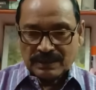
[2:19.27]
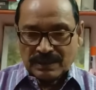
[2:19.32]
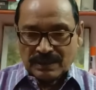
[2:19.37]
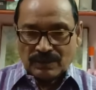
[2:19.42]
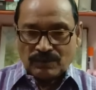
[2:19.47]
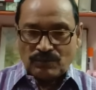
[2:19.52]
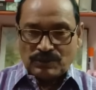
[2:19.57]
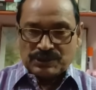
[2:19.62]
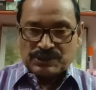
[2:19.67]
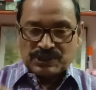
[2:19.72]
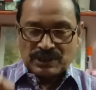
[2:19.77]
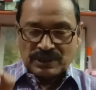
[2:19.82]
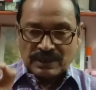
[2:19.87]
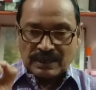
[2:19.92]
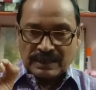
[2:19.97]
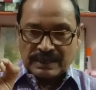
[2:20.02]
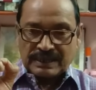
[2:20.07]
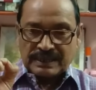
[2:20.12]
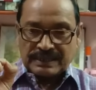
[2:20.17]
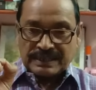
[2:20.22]
which are
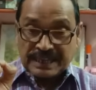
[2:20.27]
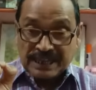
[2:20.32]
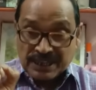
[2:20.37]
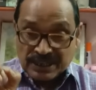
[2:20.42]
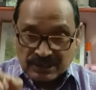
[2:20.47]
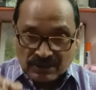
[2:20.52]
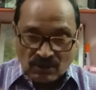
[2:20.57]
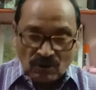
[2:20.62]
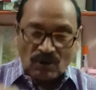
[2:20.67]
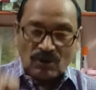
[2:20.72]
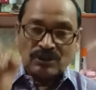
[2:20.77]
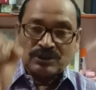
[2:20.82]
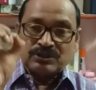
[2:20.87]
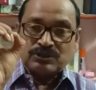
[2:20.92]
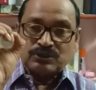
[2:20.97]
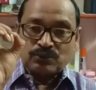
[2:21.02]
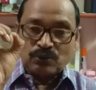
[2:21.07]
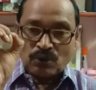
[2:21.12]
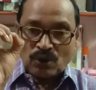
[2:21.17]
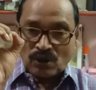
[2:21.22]

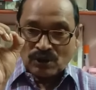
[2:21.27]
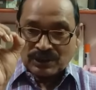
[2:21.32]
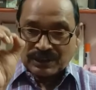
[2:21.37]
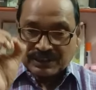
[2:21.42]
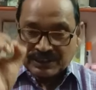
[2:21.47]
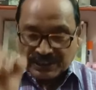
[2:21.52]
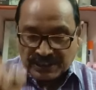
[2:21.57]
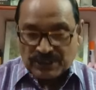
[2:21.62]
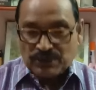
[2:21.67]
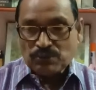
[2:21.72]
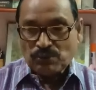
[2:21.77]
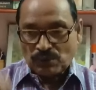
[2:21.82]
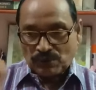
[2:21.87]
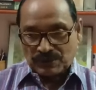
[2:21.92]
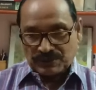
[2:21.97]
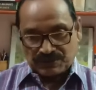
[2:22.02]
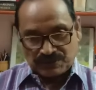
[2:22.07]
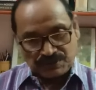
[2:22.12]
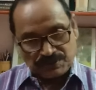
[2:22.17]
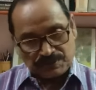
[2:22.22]
so-called
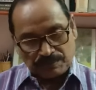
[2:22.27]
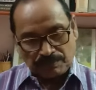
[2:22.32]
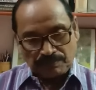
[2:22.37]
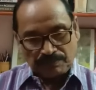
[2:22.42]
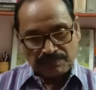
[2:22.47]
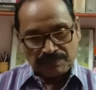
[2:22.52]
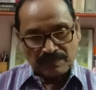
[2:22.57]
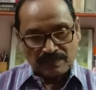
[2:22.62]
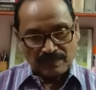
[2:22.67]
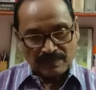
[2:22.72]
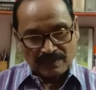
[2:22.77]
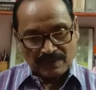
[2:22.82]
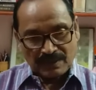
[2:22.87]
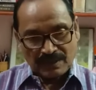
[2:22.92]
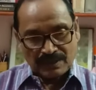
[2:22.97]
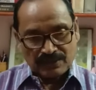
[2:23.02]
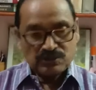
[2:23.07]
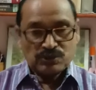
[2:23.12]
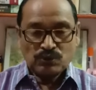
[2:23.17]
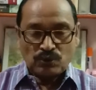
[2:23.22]
keywords,
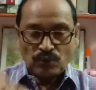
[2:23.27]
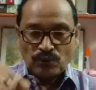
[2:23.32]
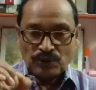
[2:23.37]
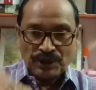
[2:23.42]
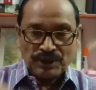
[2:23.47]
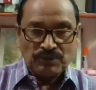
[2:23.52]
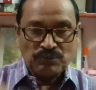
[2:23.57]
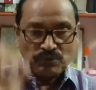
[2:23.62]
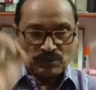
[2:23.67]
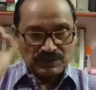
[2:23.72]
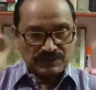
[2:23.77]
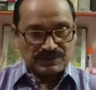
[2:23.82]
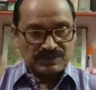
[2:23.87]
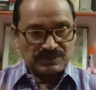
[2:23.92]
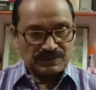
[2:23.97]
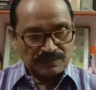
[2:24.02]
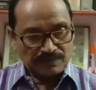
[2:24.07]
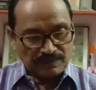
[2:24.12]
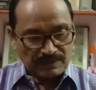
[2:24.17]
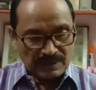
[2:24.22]
scoring words.
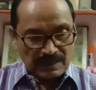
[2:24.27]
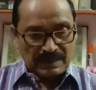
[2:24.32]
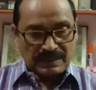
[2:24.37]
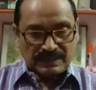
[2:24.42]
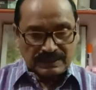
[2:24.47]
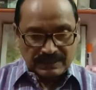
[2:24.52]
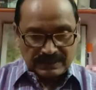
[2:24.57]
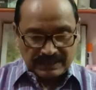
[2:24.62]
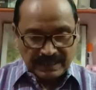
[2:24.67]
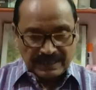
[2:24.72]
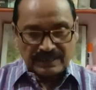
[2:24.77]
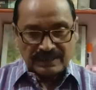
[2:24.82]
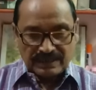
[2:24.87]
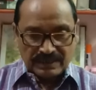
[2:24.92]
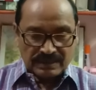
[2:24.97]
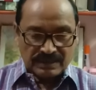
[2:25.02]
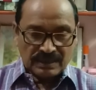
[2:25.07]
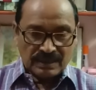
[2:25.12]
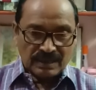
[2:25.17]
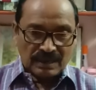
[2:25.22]
Then
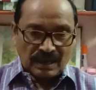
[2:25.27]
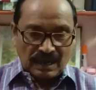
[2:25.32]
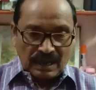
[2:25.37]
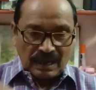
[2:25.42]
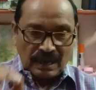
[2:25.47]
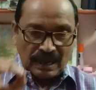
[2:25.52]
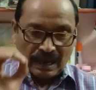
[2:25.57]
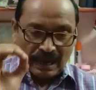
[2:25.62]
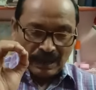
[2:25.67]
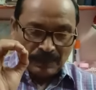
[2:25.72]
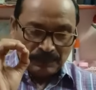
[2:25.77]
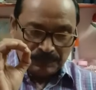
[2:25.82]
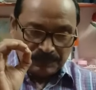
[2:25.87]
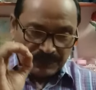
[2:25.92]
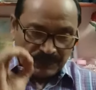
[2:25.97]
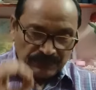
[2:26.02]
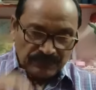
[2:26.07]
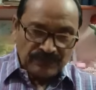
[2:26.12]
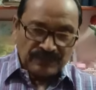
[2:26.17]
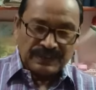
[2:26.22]
after
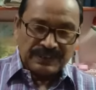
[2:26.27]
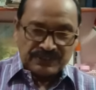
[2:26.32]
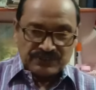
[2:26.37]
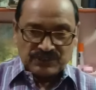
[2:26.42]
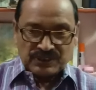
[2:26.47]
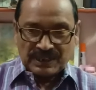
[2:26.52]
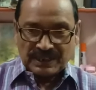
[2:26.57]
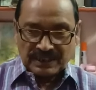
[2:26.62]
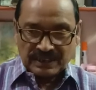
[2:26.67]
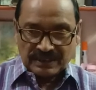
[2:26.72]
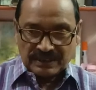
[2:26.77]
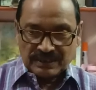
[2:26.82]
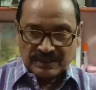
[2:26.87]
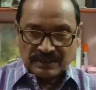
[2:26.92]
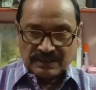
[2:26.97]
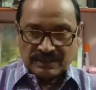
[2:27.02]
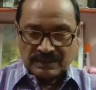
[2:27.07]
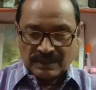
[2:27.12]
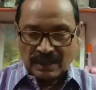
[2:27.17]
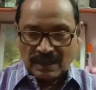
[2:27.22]
finishing
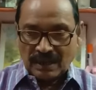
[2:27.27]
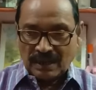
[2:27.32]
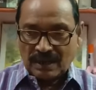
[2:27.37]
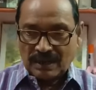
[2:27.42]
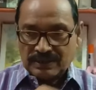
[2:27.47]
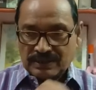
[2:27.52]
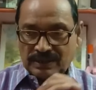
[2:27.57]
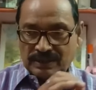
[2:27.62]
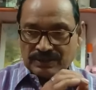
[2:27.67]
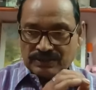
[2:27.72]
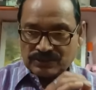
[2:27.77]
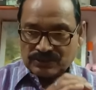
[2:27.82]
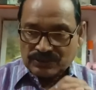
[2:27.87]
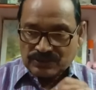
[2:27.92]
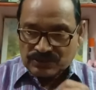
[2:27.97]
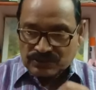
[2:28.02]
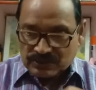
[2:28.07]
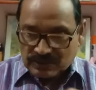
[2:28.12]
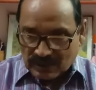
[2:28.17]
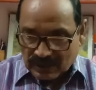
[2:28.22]
the
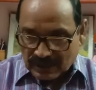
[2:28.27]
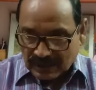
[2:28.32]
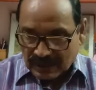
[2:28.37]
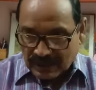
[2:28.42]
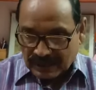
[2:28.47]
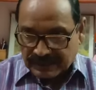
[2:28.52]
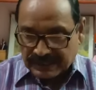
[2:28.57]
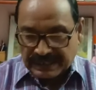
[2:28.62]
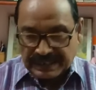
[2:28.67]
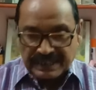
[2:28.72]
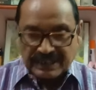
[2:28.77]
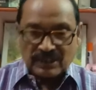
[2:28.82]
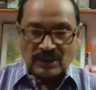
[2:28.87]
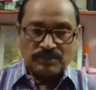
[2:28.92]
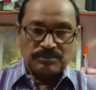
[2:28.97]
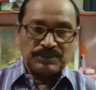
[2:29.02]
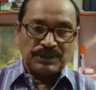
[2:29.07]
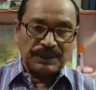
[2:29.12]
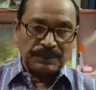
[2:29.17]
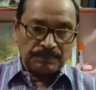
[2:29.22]
reading of
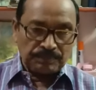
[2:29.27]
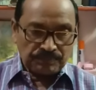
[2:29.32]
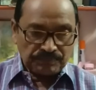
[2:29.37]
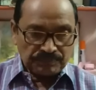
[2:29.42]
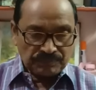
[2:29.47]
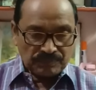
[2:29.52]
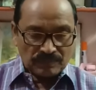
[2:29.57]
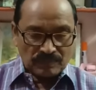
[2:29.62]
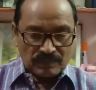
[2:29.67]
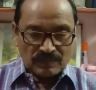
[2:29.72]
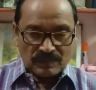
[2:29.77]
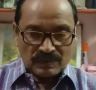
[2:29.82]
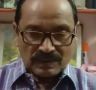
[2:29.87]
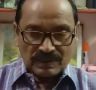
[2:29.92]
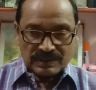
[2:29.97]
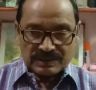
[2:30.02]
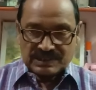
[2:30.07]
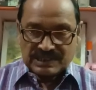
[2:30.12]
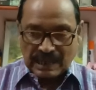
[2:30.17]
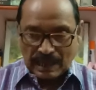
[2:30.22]
the
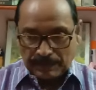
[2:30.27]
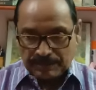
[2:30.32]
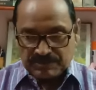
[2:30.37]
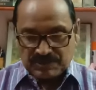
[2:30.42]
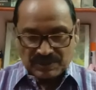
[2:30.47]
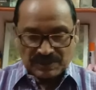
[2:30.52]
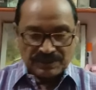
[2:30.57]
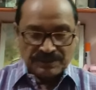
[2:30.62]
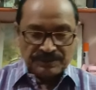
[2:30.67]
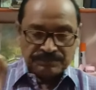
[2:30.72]
chapter,